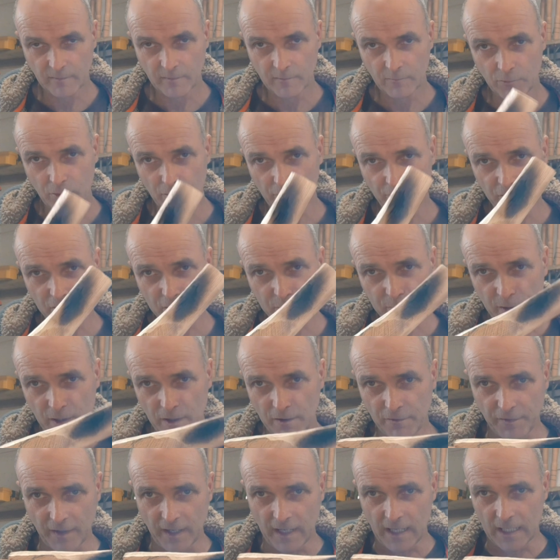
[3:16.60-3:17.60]
With this bit
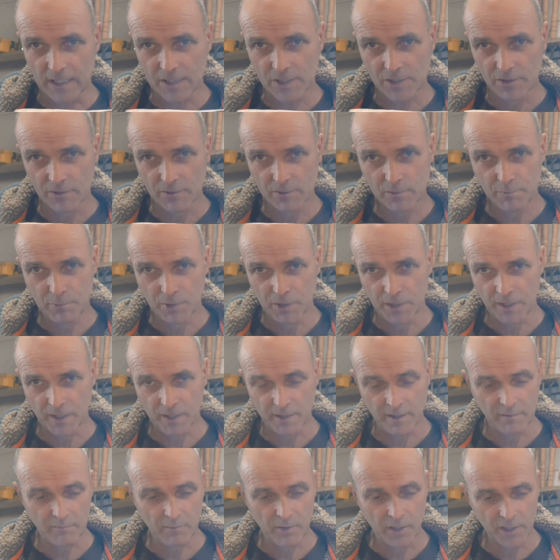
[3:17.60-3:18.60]
of ash, I was putting it in
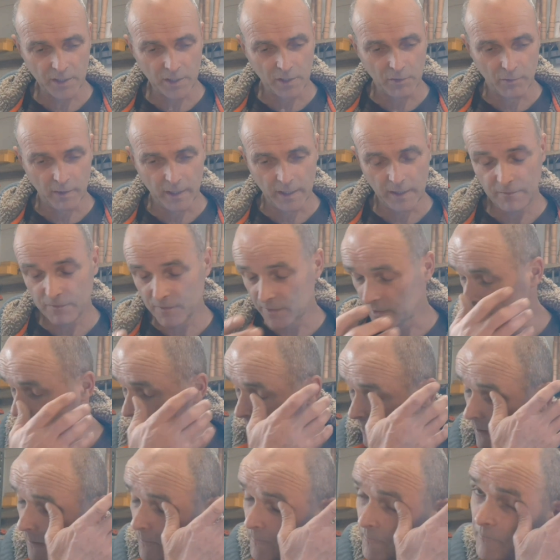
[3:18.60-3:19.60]
the microwave
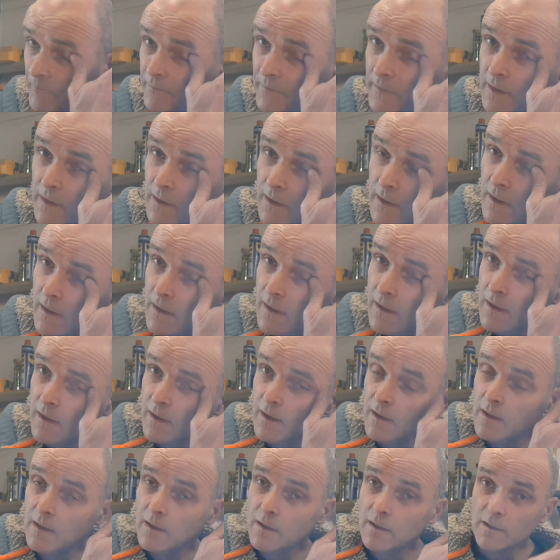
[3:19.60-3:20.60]
to
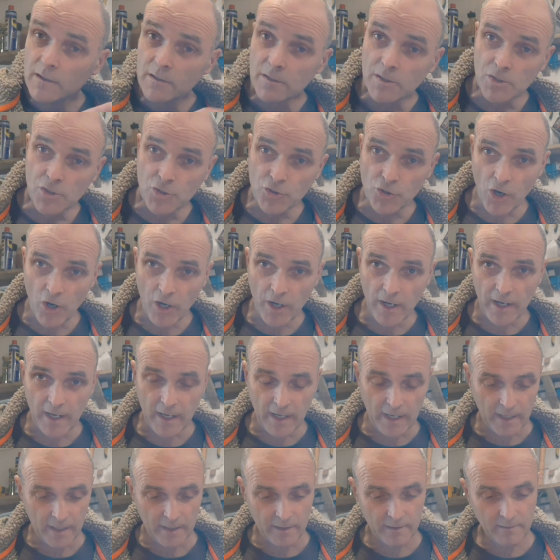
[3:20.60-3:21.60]
dry it
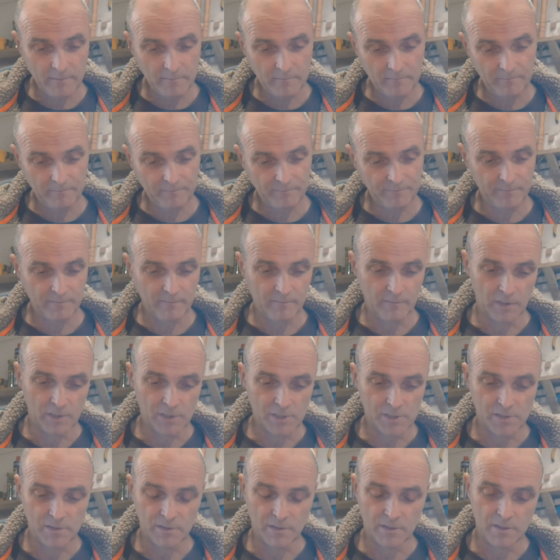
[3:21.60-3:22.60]
out,
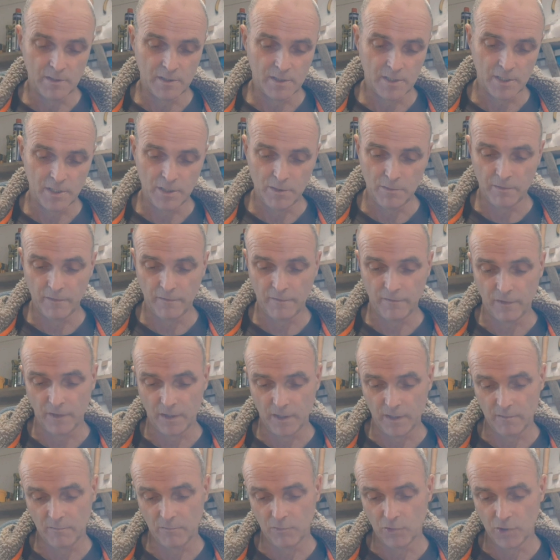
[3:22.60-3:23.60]
which you can do with
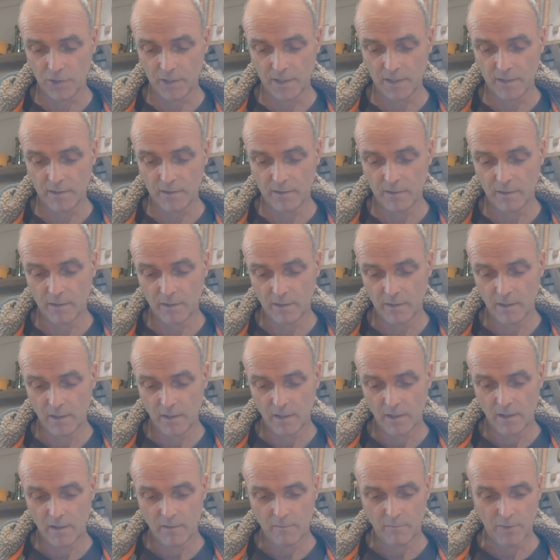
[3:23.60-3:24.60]
like wood,
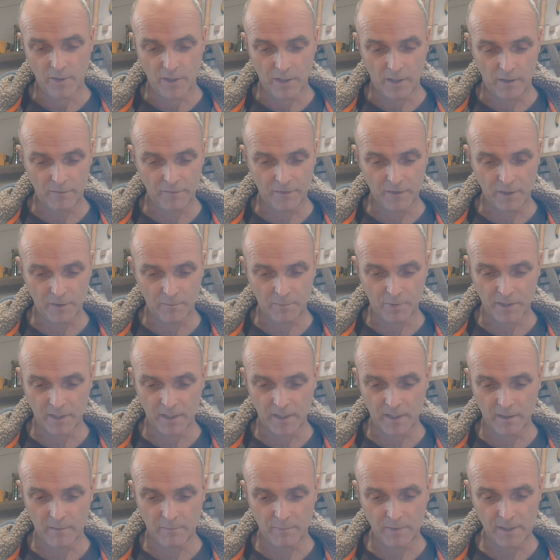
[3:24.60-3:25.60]
but I think I put it
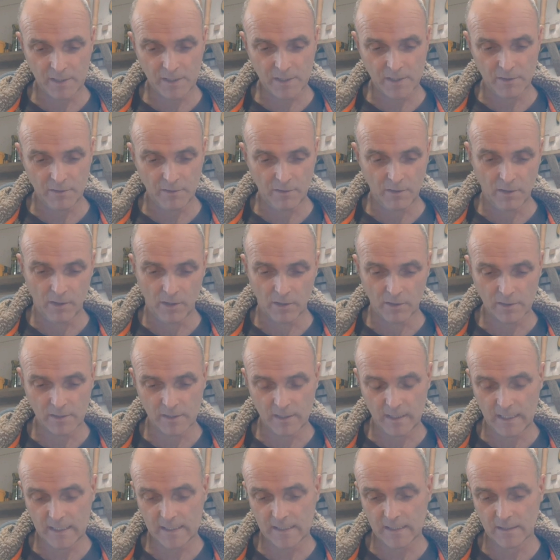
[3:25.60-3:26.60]
in a bit too long. So
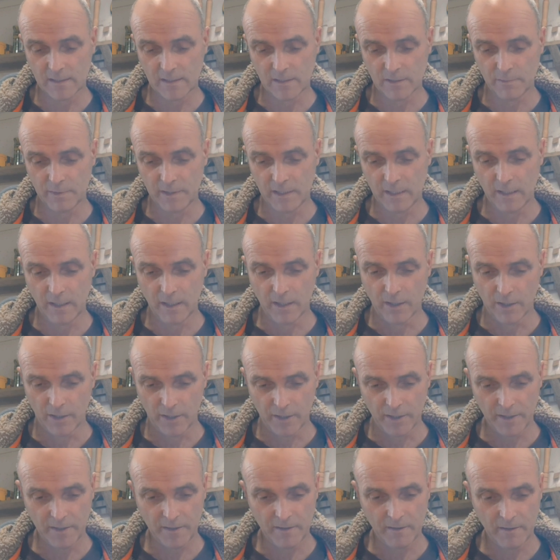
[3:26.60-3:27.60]
lesson to be
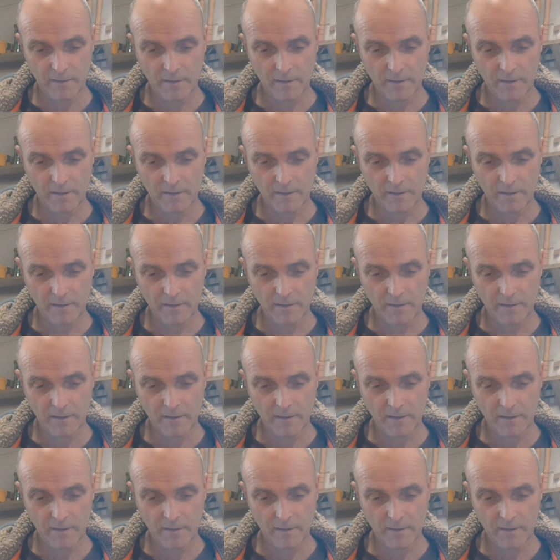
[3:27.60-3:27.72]
learned.